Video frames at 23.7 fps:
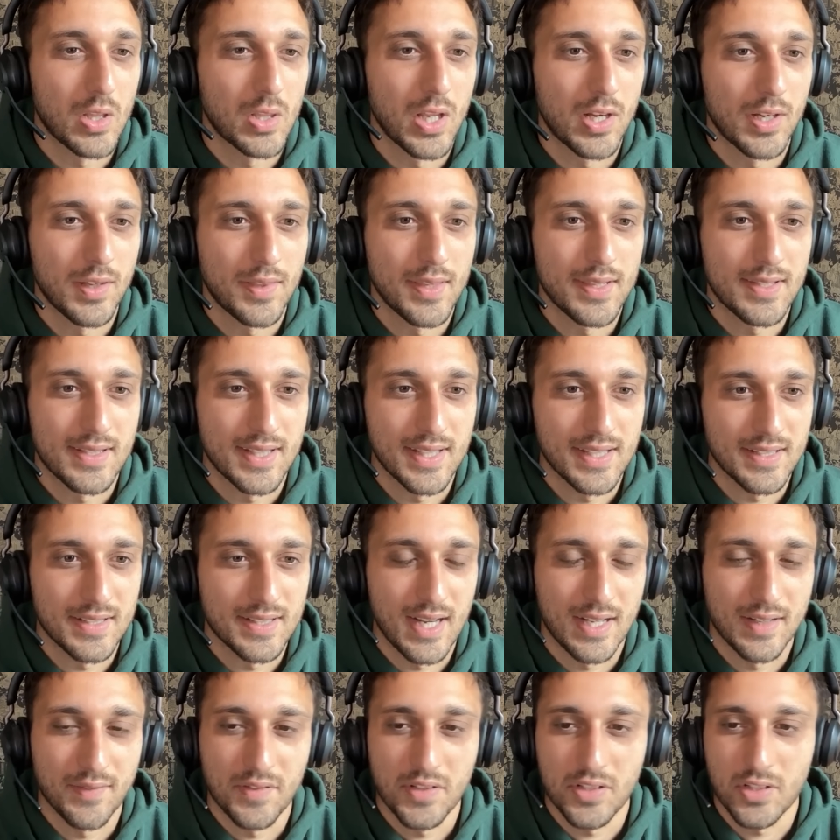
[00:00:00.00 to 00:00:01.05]
lot of these things
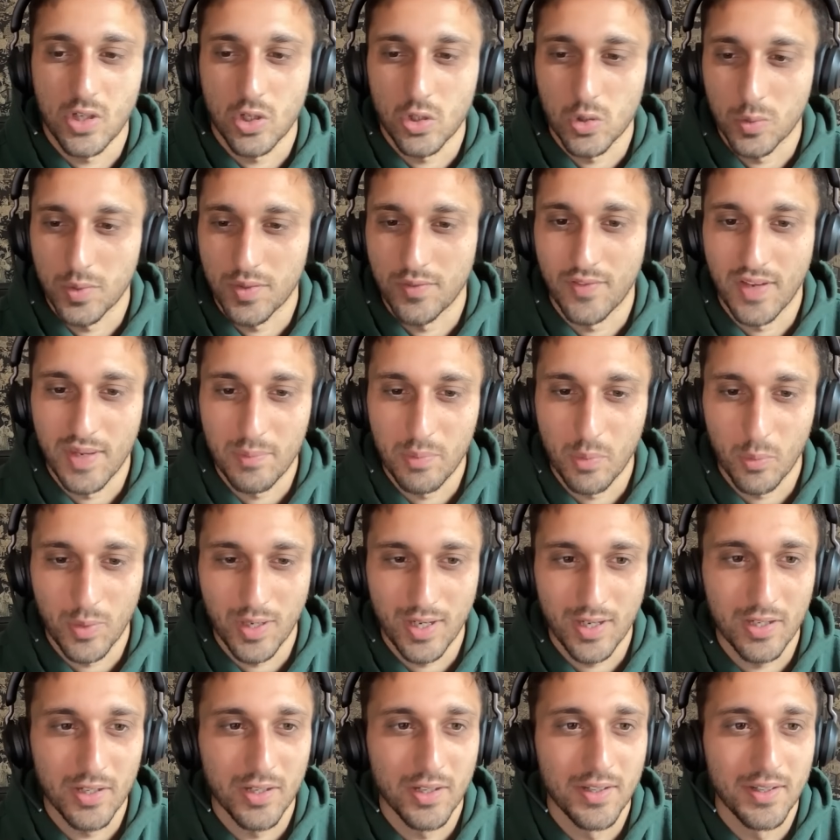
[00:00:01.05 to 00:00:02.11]
kind of start with
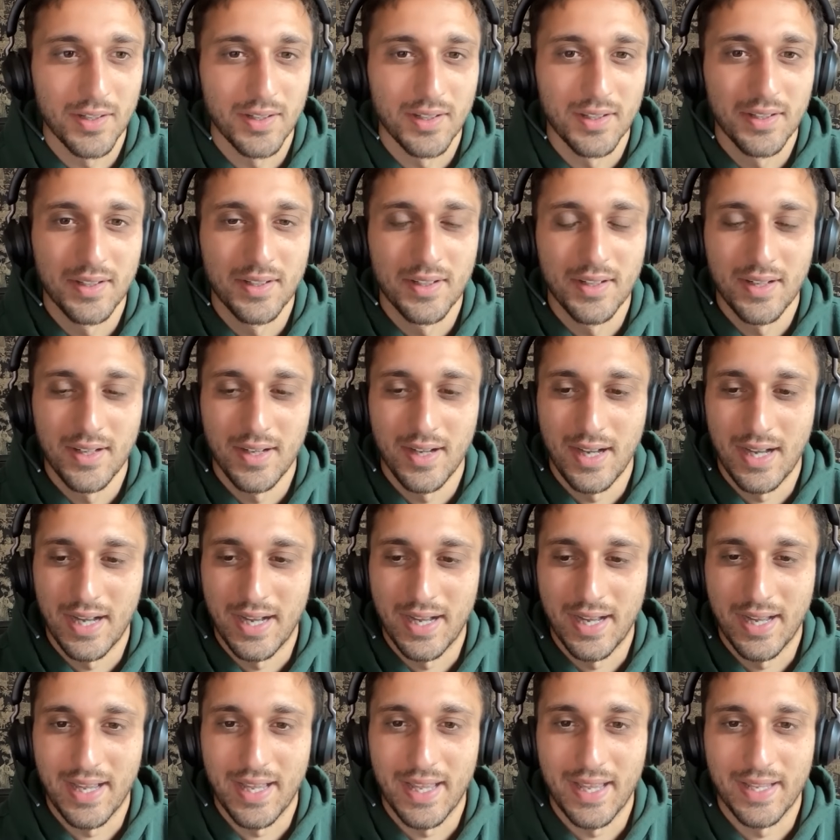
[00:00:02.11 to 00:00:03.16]
vaporware
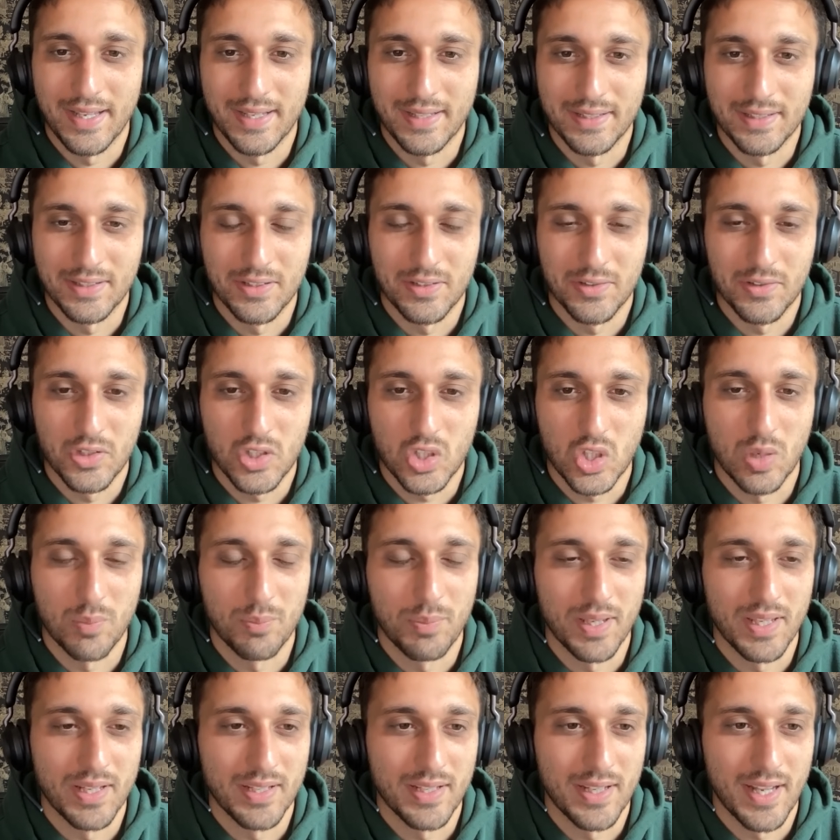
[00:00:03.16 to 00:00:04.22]
and
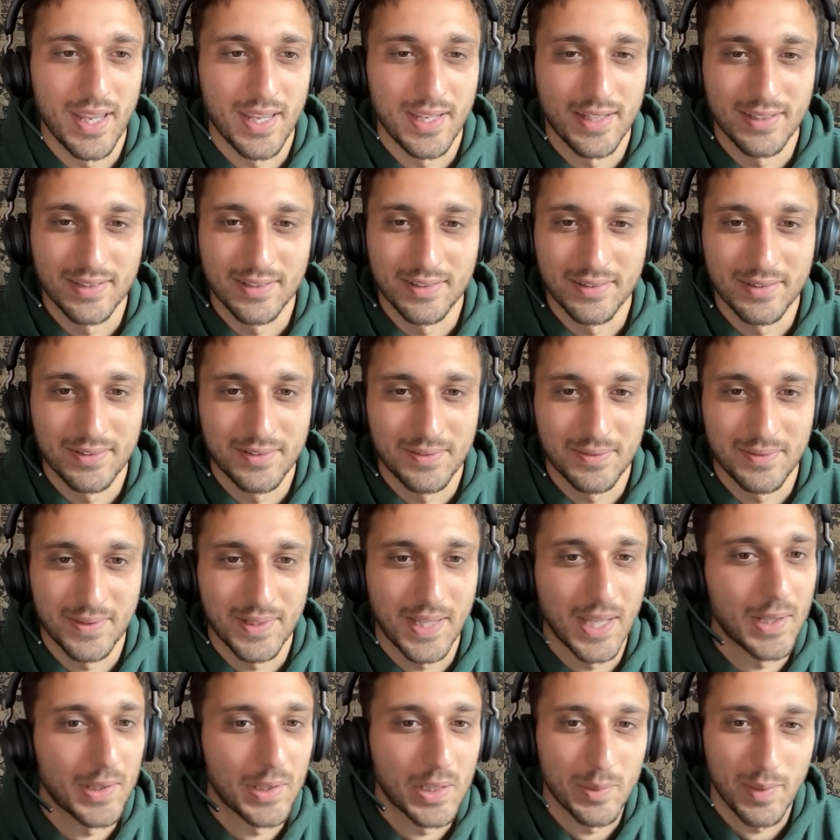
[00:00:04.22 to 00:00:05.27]
trumpet and
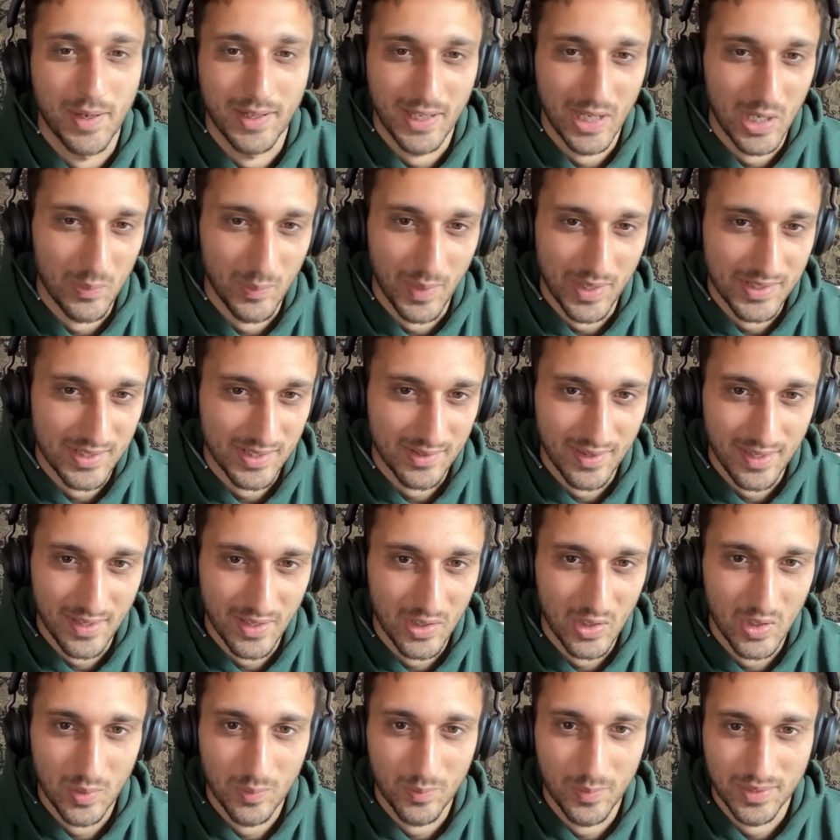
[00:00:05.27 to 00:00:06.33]
tell you about how amazing they
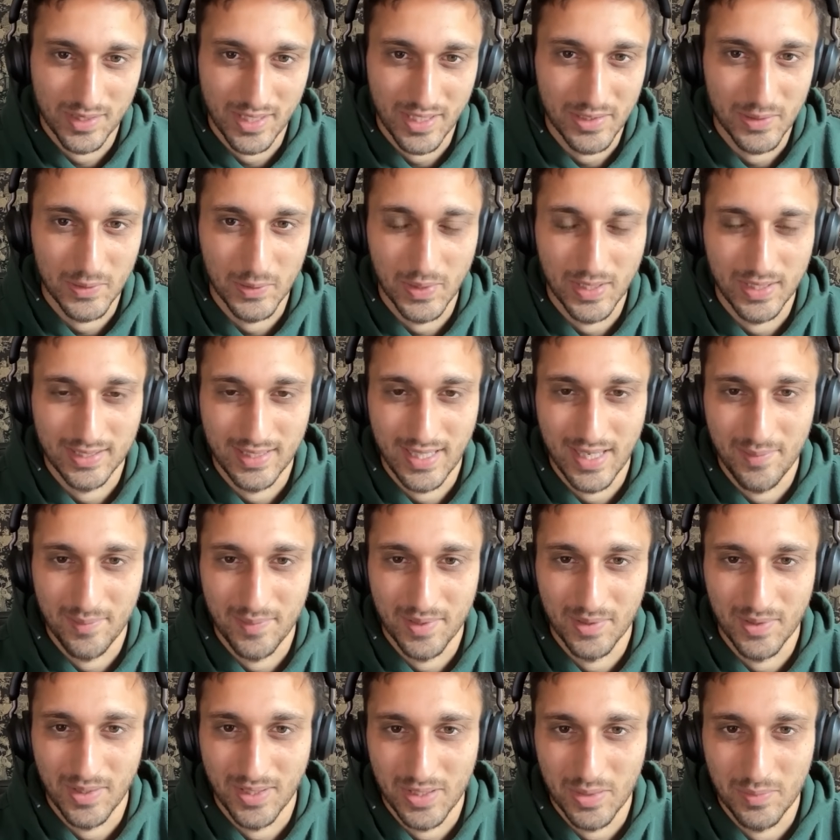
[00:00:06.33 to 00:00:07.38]
are. But then you look at them and
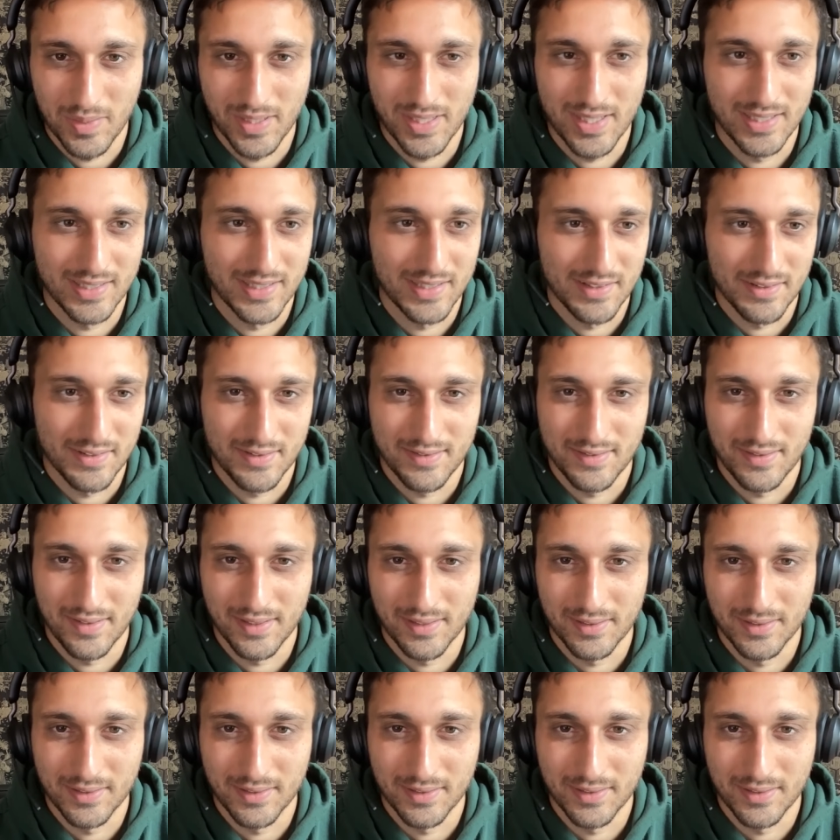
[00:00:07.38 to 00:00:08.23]
you're like, oh my God, there's like